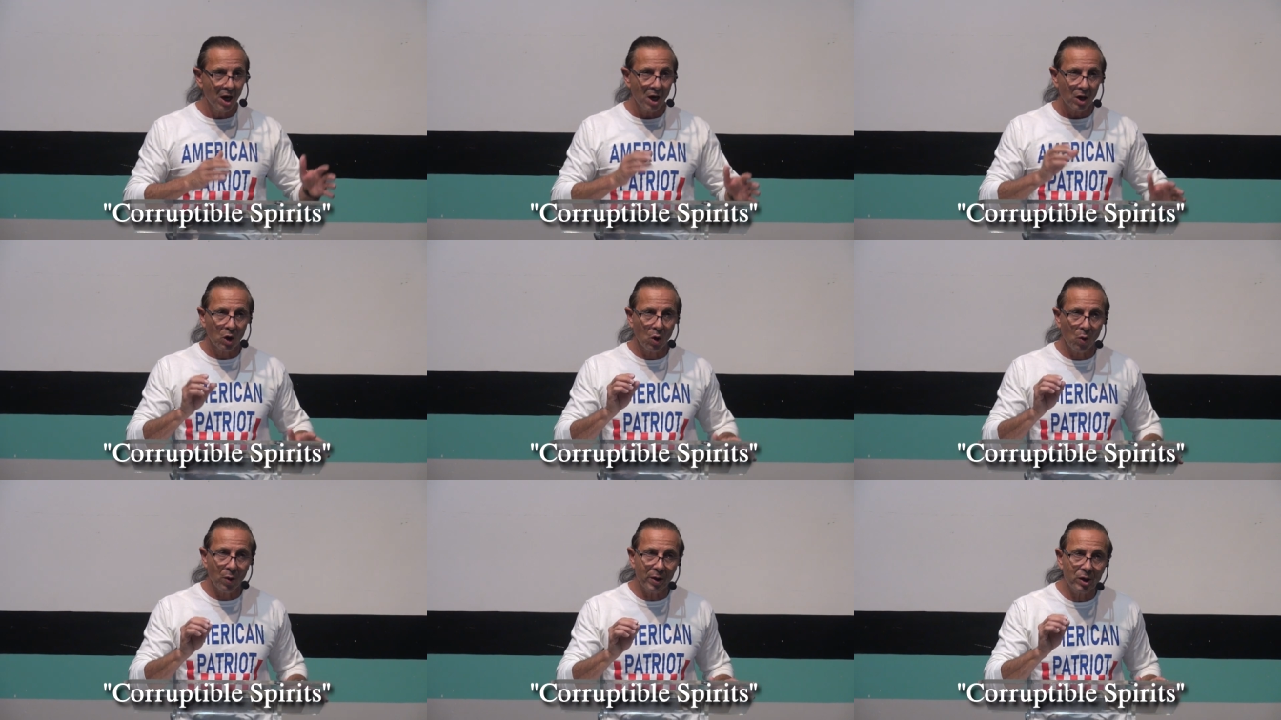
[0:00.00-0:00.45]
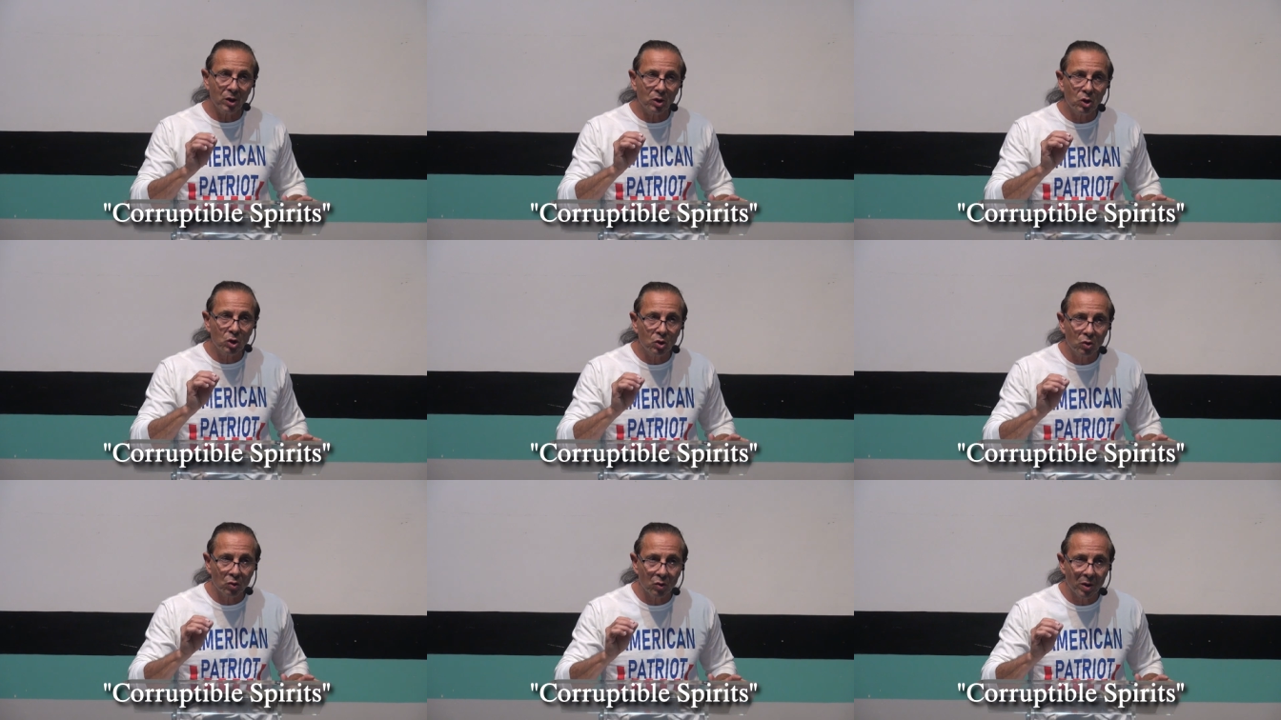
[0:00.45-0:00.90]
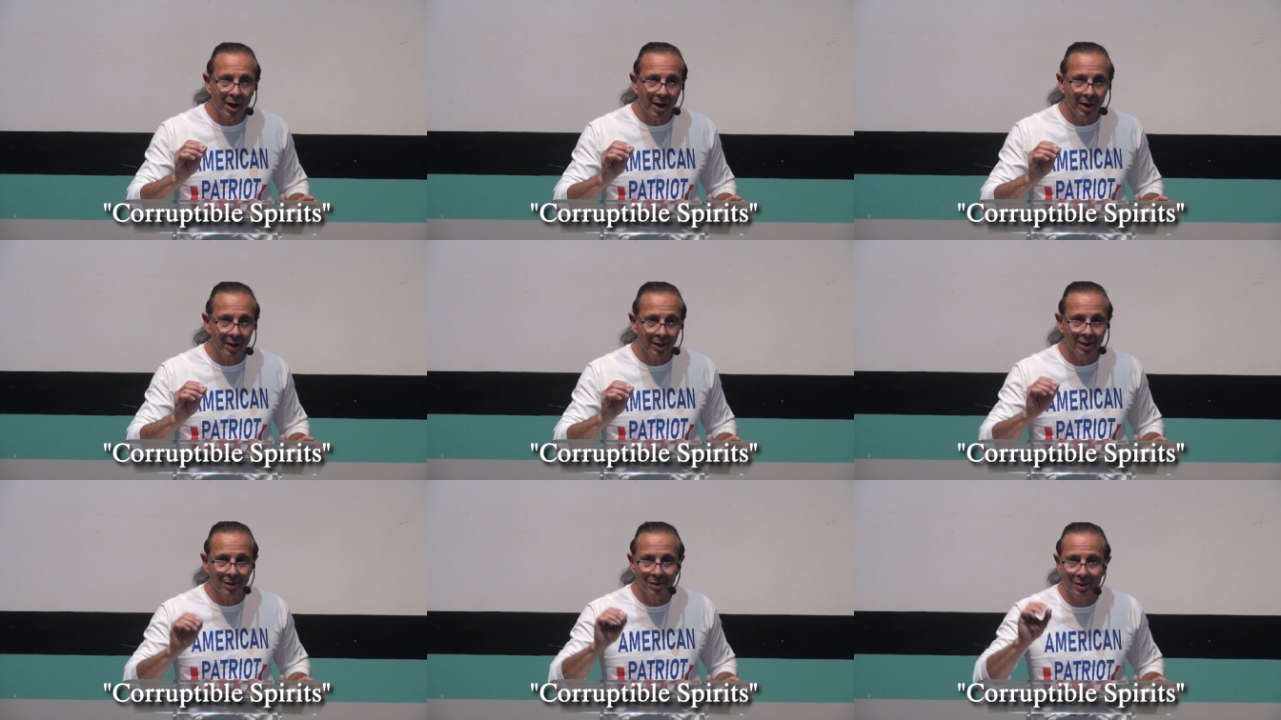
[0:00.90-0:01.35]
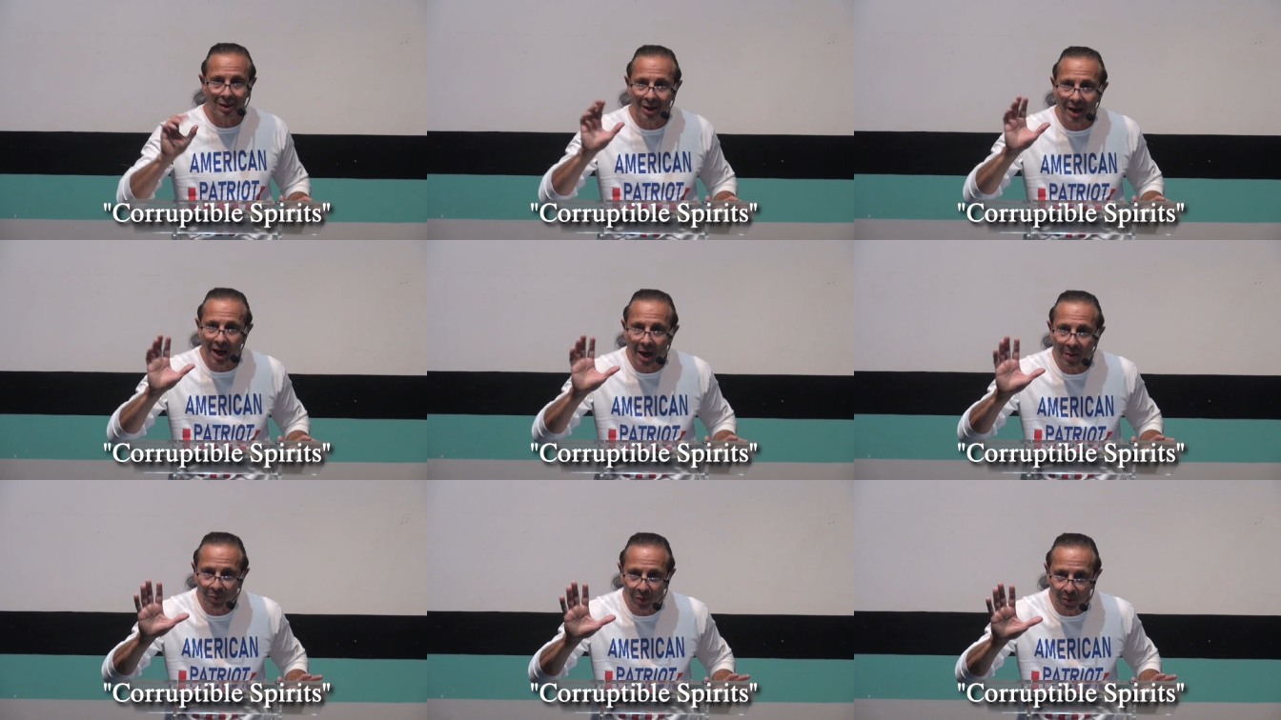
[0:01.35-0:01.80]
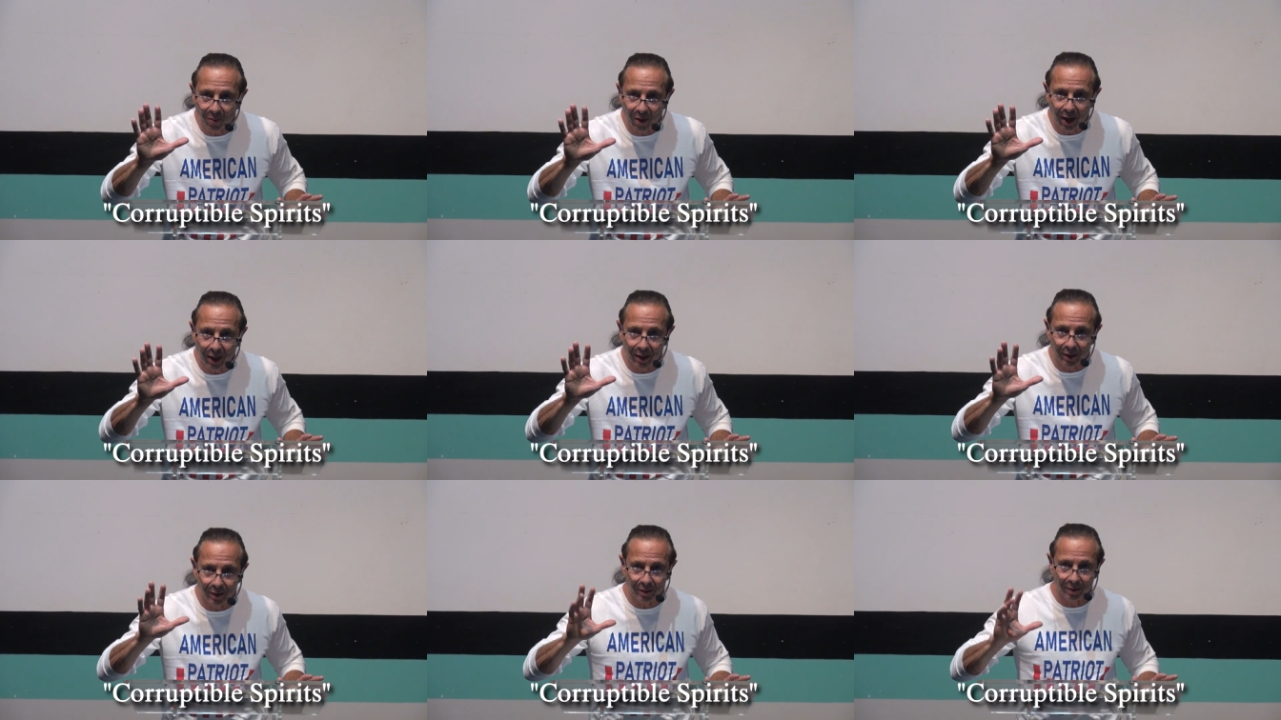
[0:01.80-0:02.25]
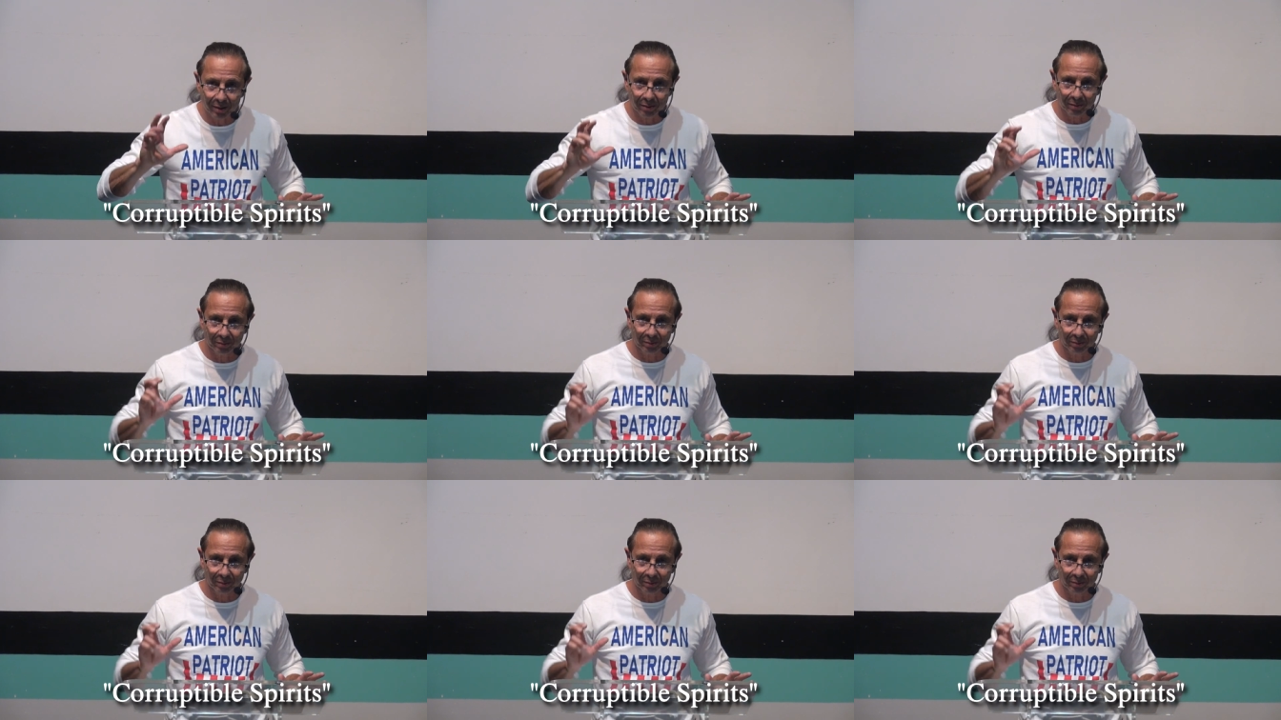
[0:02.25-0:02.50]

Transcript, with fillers: Going astray is a compromise.